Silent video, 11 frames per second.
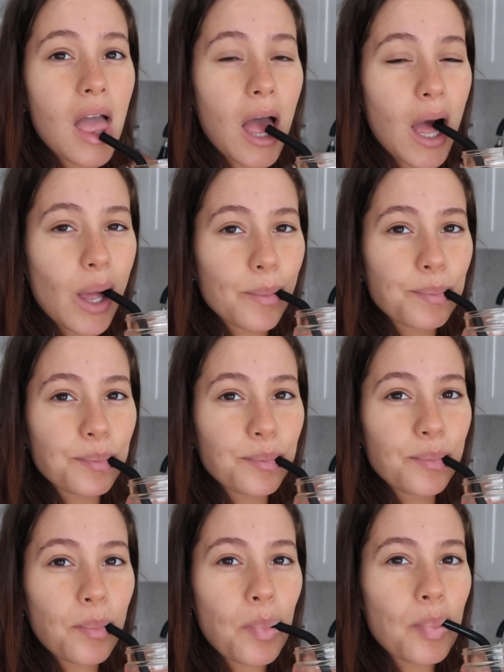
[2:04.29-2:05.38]
Um,
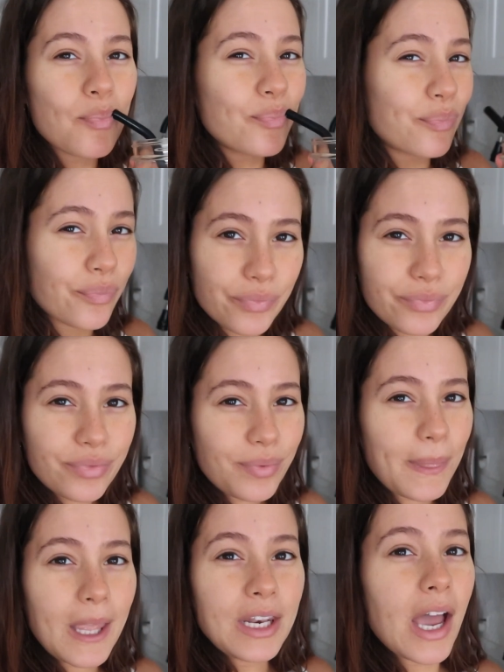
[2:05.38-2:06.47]

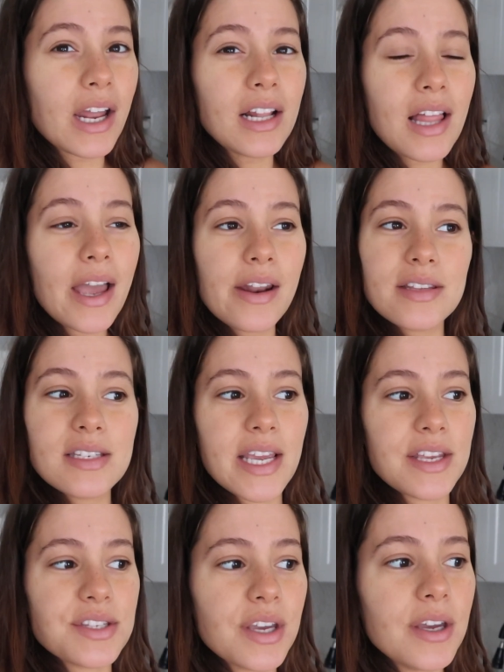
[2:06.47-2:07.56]
not gonna lie, it doesn't
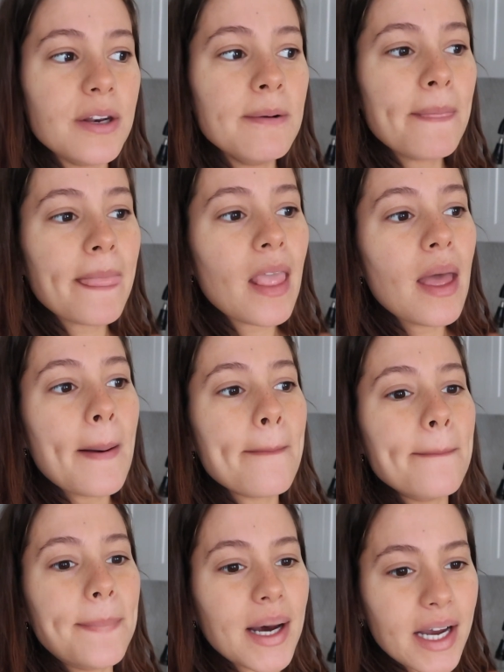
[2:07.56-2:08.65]
taste good
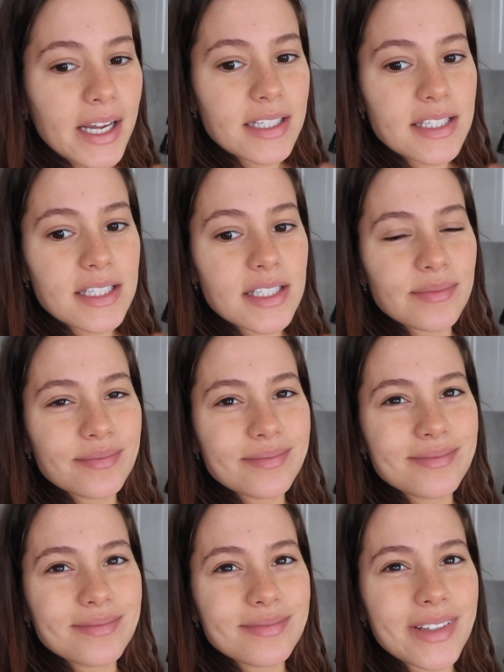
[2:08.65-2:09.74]
but
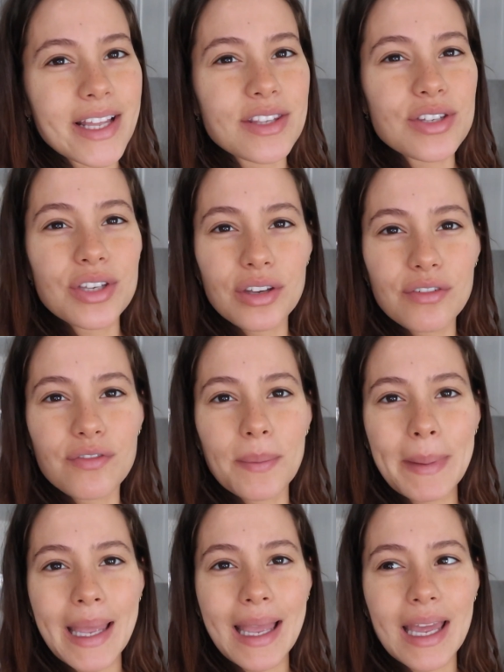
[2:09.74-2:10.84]
it's good for
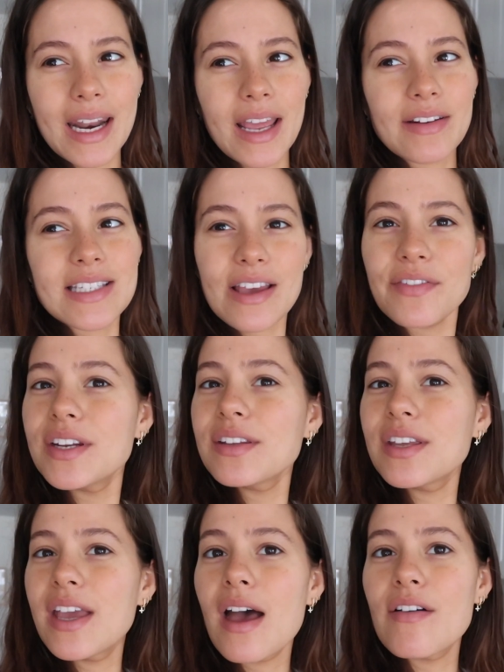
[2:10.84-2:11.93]
me and I
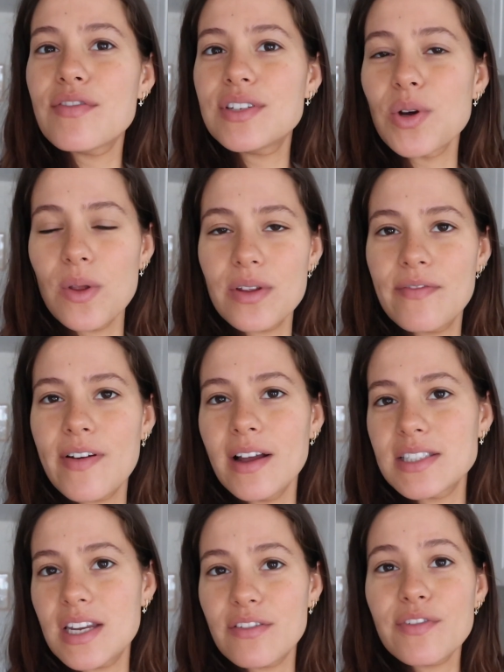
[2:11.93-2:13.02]
definitely have
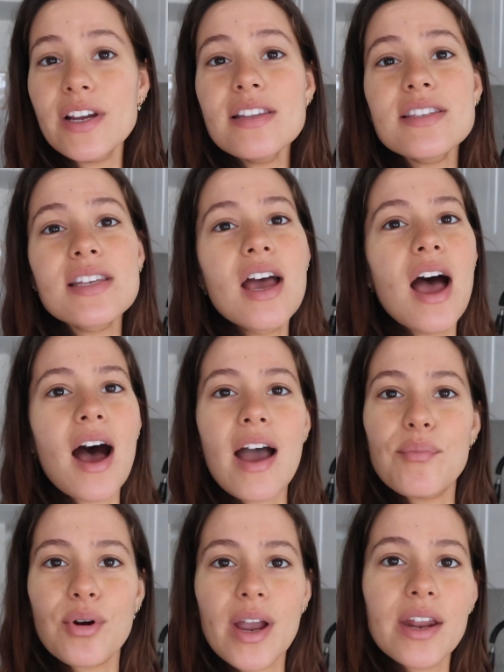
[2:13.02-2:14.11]
felt a difference. I
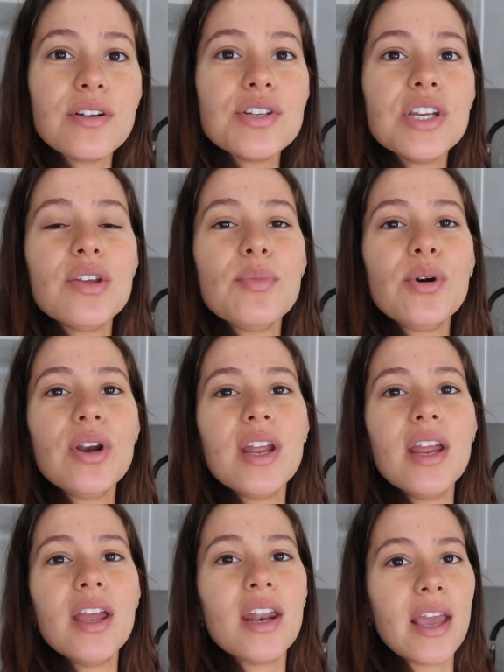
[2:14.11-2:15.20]
have more energy in the
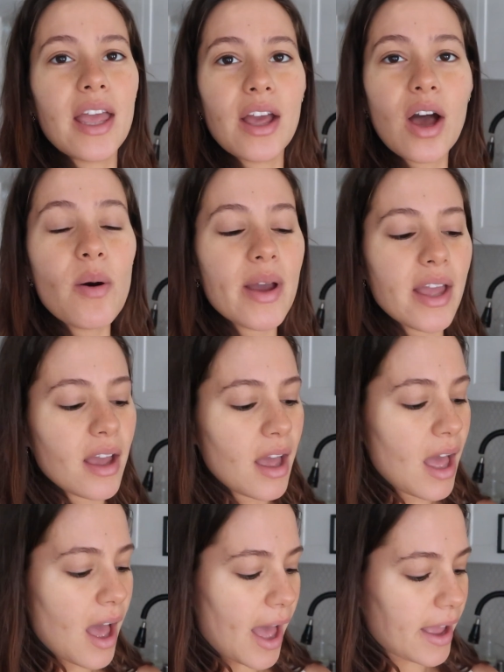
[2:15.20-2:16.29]
morning and I get going.
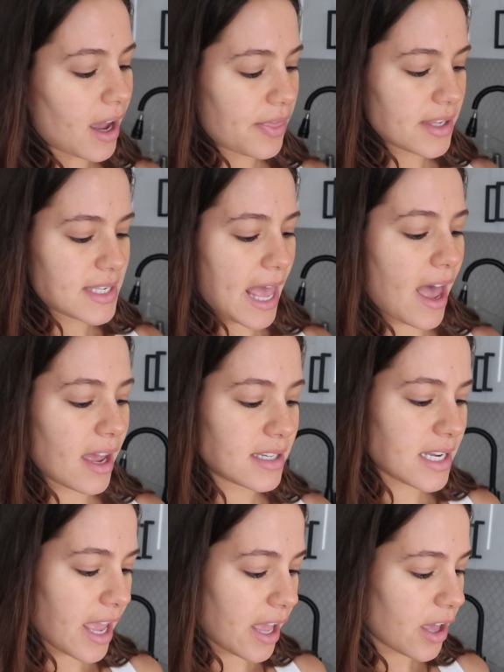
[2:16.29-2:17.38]
I got this at
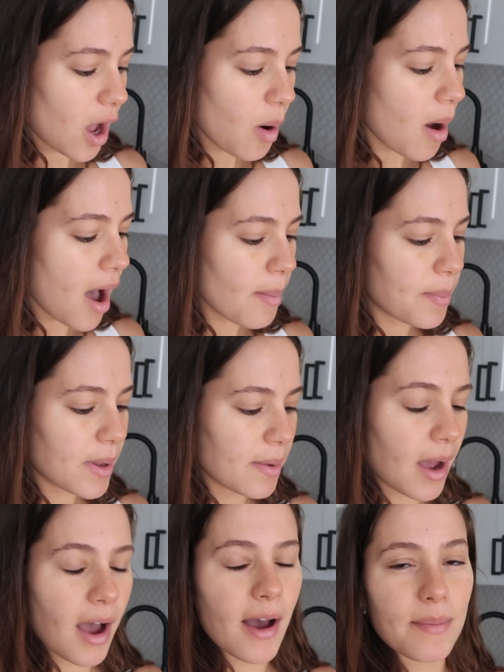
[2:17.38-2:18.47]
a co-op,
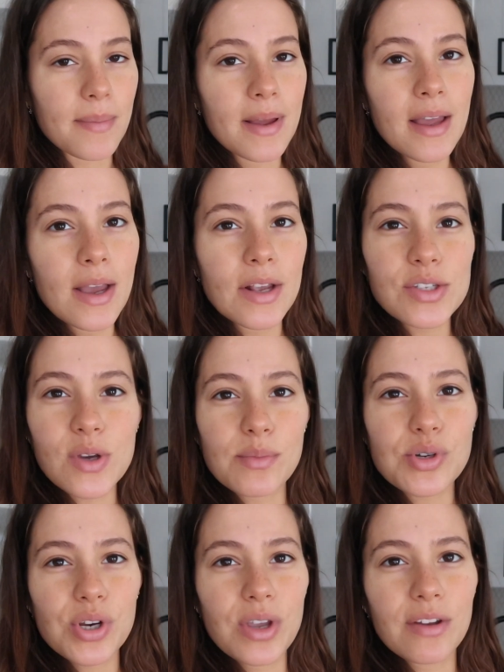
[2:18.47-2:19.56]
um, so I'm
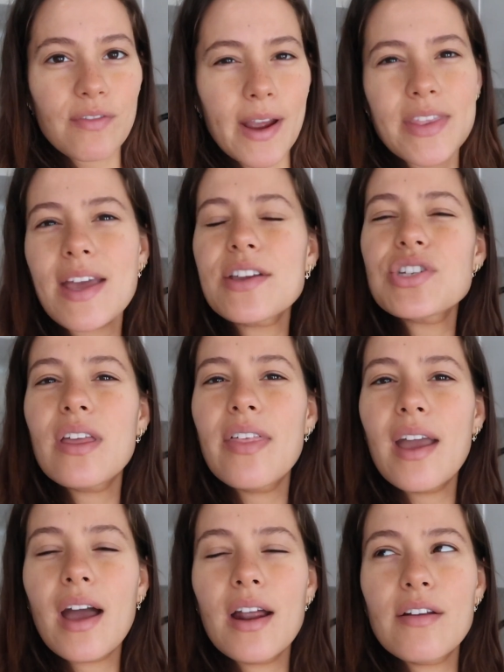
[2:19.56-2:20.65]
sure you could find, actually I
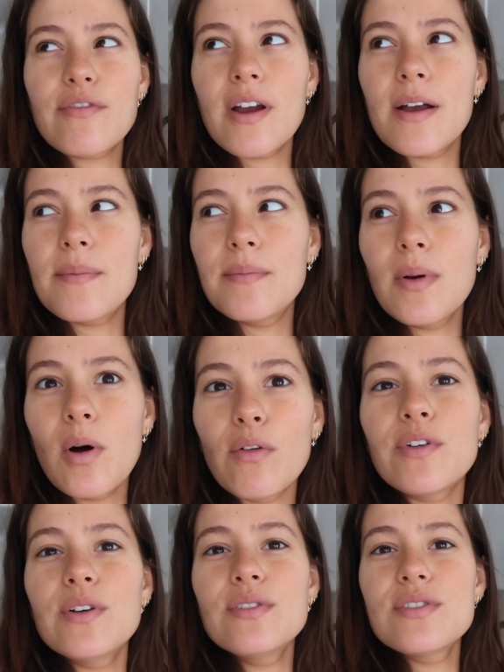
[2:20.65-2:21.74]
think I got it from Whole
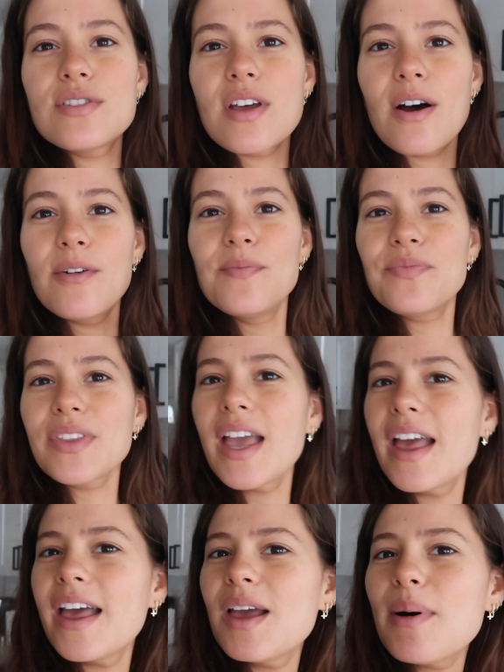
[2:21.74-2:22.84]
Foods, so.
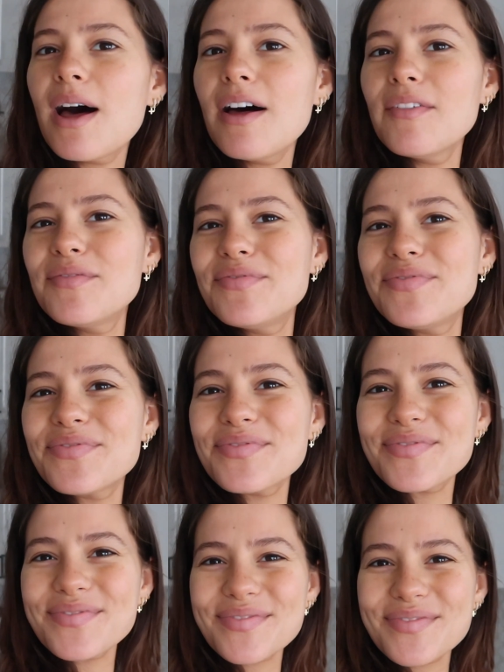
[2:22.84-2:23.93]
Hey Paul.
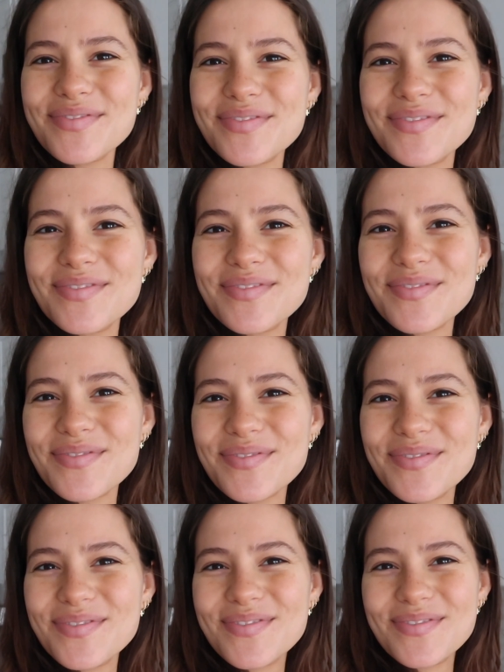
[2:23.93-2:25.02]
What's up
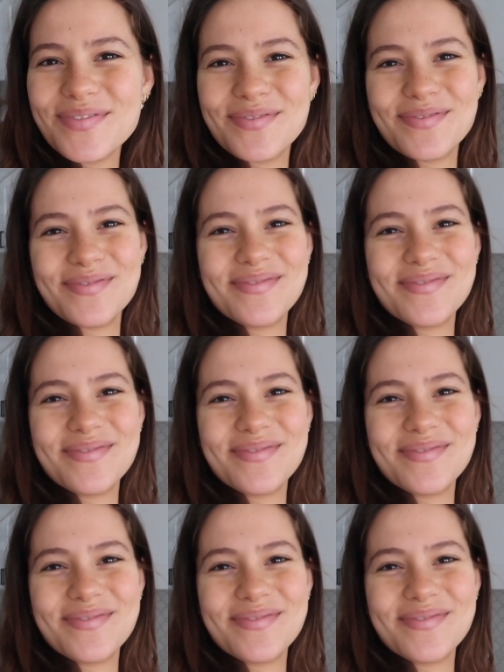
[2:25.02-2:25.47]
girl?